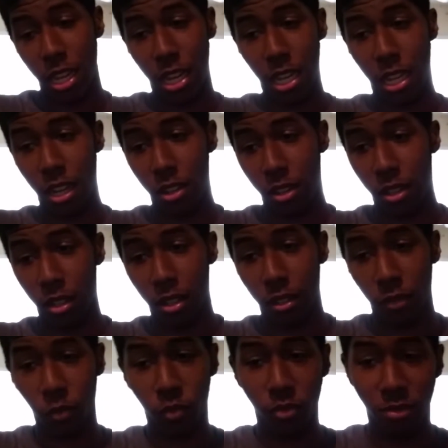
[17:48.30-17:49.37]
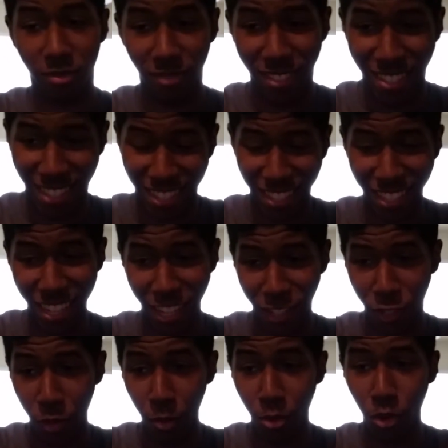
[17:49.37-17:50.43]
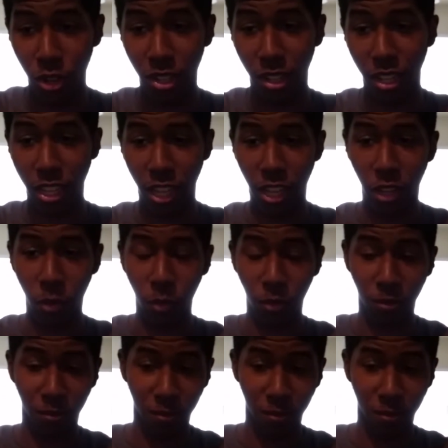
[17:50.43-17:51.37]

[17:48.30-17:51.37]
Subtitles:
And at some point in the game,